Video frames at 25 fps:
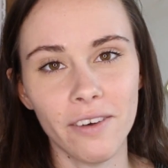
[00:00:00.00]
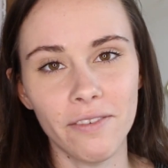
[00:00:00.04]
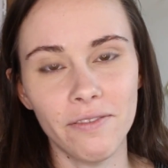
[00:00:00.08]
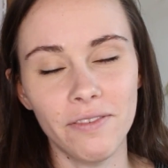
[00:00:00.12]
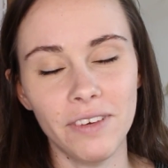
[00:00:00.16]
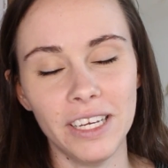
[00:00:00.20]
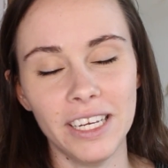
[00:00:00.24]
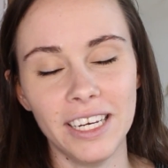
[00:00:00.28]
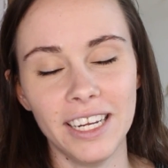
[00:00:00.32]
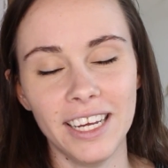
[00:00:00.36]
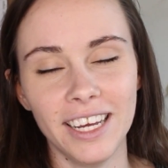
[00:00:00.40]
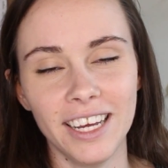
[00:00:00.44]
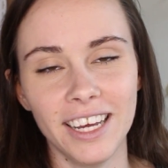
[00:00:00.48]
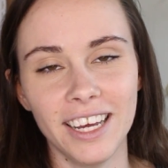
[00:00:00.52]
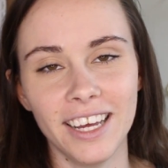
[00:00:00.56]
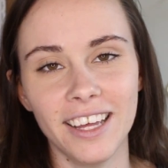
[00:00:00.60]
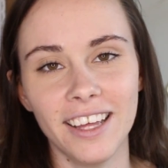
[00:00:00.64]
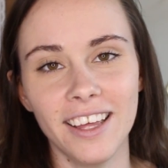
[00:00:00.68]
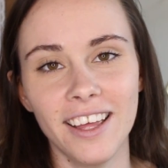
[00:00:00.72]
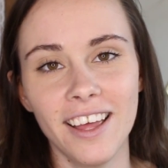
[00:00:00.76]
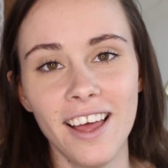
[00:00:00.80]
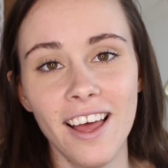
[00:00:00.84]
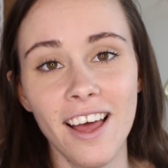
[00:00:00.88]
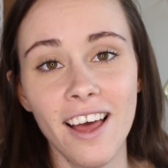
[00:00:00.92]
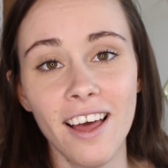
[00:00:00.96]
feeding
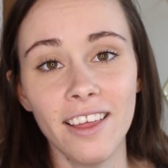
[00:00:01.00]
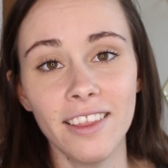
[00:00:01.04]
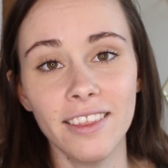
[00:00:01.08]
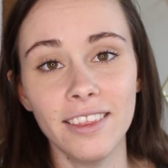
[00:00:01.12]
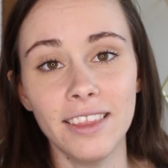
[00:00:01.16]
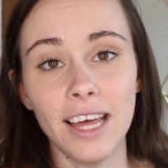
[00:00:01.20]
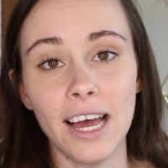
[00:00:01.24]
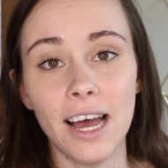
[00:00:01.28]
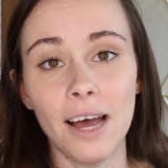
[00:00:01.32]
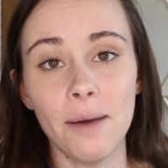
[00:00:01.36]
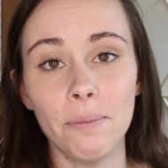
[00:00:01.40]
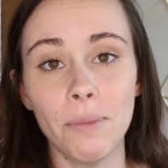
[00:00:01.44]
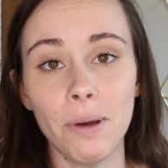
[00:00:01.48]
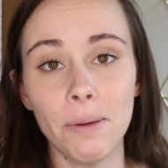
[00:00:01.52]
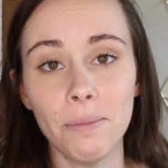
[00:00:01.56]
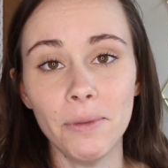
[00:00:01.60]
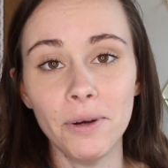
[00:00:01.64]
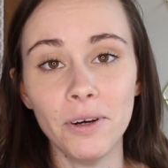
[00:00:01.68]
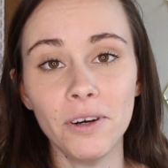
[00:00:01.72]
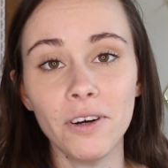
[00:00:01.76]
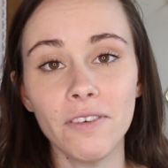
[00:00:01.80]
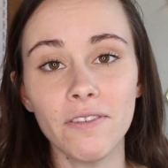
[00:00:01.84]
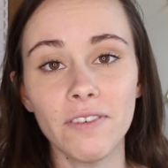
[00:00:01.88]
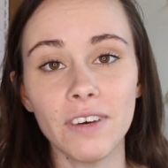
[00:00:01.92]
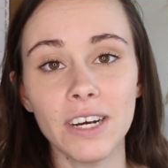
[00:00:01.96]
them
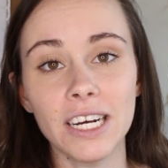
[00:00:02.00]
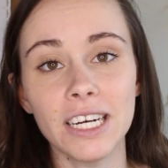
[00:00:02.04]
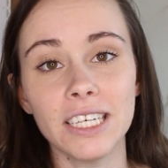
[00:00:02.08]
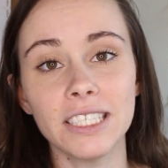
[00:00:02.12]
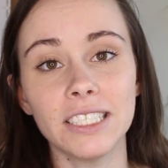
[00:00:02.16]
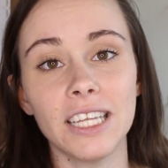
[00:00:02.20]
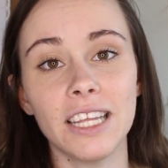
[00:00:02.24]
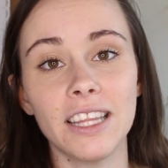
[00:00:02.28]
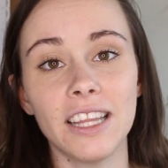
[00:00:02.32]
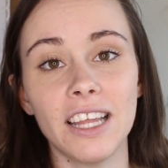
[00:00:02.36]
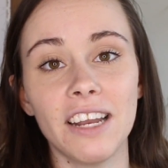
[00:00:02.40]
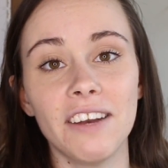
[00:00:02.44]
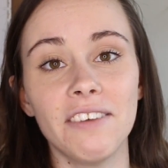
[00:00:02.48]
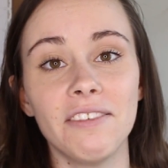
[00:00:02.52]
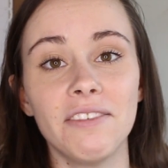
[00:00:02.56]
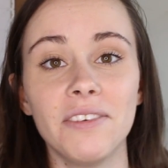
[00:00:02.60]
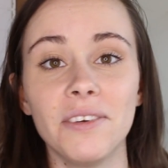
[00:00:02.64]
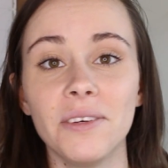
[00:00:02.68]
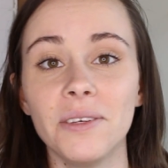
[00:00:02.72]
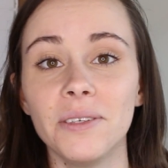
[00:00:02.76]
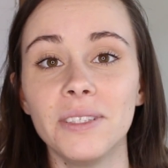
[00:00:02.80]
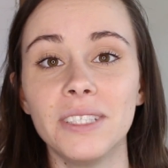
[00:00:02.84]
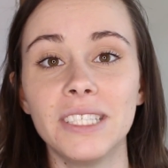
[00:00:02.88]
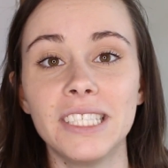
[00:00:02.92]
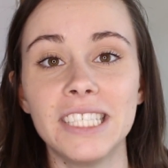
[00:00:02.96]
milk first and then
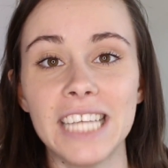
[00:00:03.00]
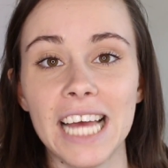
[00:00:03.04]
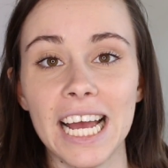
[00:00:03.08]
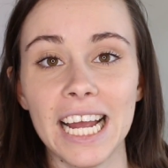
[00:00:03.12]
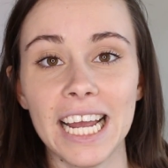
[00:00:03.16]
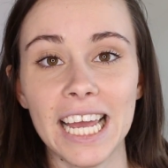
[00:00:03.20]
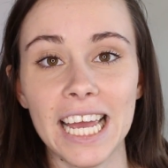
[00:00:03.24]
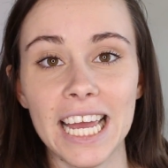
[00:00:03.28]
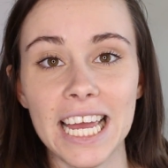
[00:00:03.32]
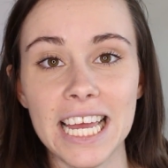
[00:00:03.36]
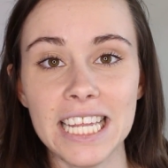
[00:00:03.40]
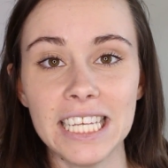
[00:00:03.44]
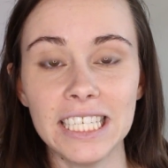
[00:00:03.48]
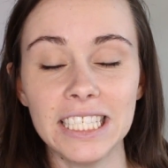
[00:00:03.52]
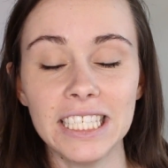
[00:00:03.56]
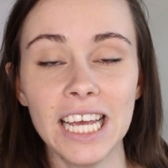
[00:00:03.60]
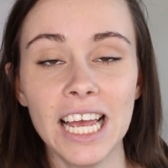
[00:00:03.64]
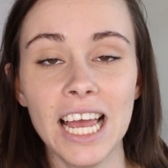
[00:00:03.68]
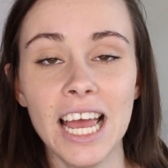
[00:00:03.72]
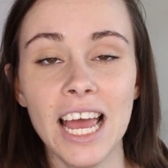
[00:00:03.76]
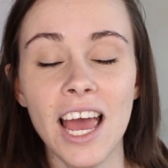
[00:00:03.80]
food second.